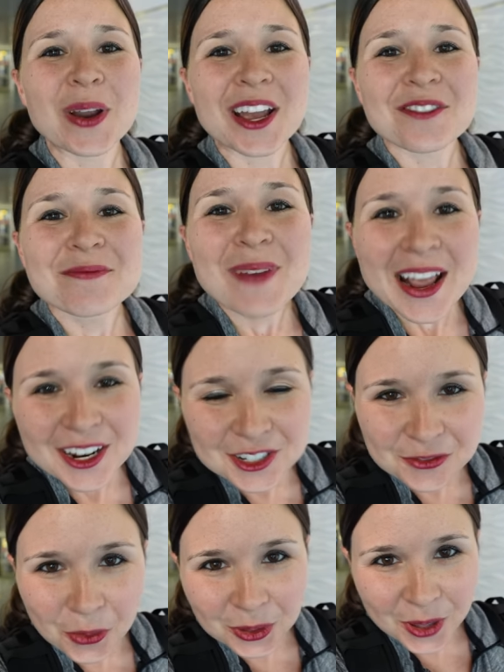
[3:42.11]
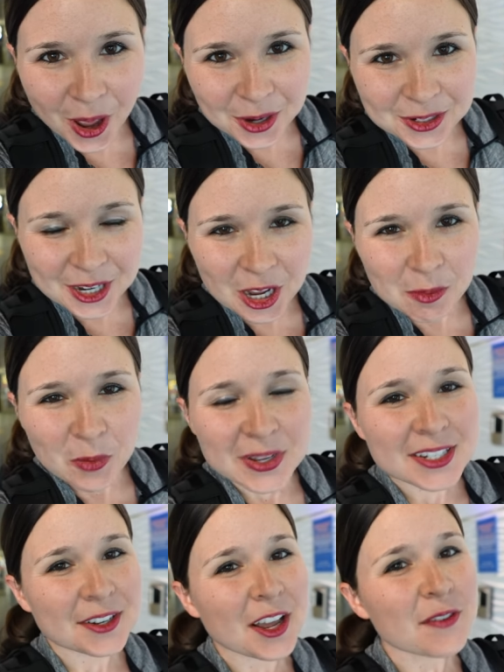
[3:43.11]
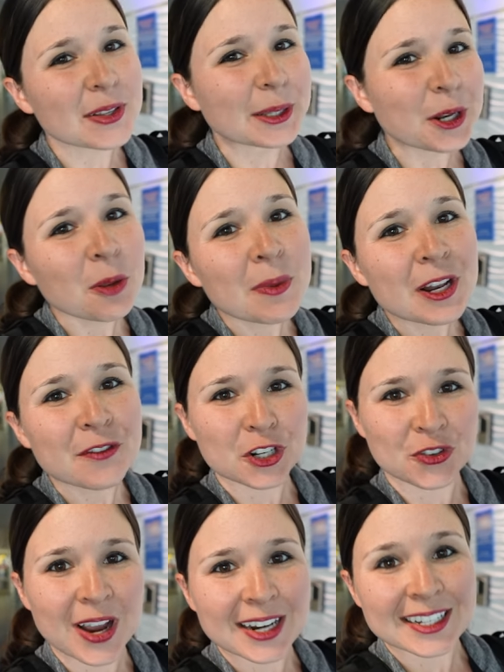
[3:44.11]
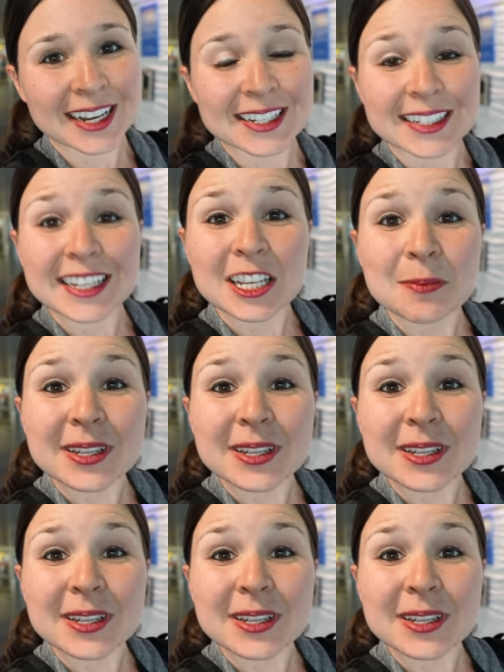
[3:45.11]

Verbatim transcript: We have made it to Fort Lauderdale, but we still have a little bit of a trek to get to Key